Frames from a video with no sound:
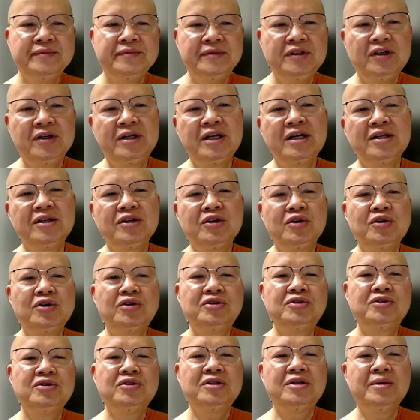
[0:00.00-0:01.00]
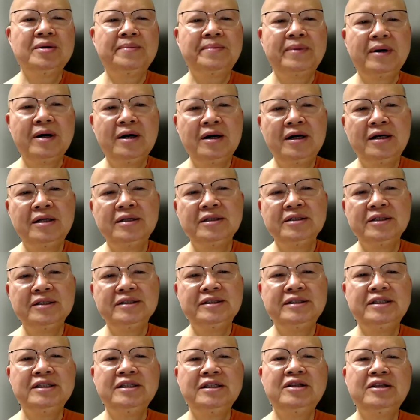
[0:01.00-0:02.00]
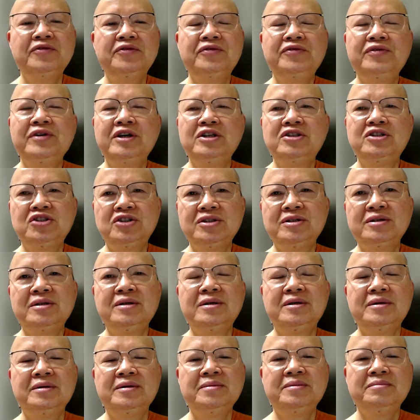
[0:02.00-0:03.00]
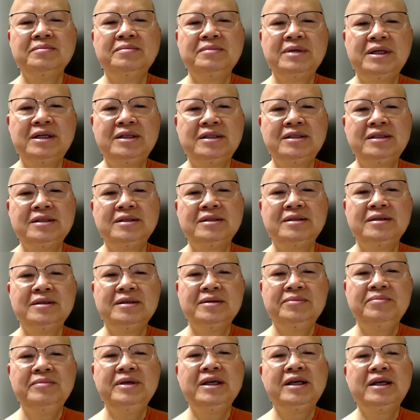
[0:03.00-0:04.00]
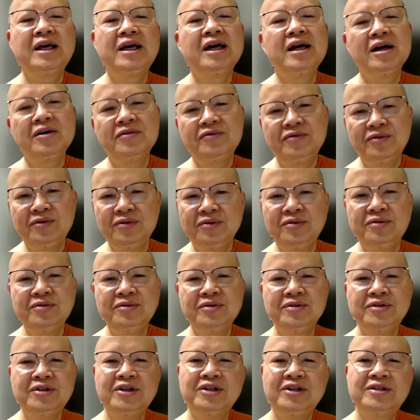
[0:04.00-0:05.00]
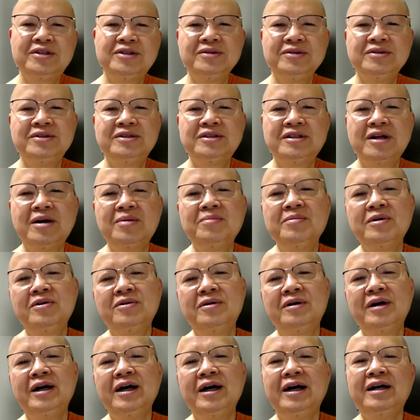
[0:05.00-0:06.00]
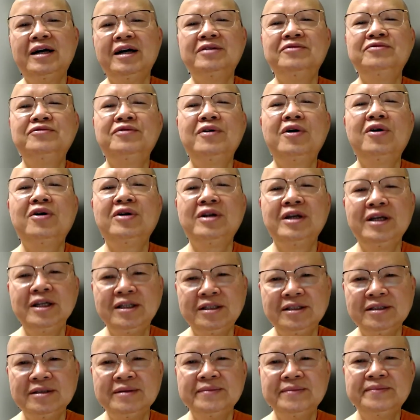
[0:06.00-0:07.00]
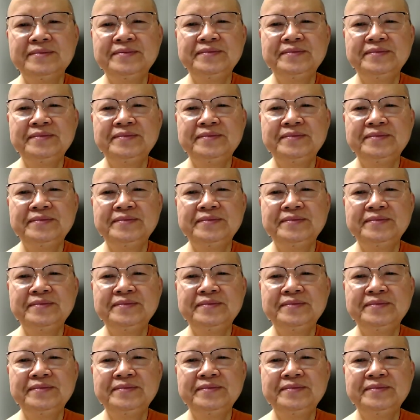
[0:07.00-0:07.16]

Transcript: you can go to the pond to see the fish, but be careful not to stumble and fall in.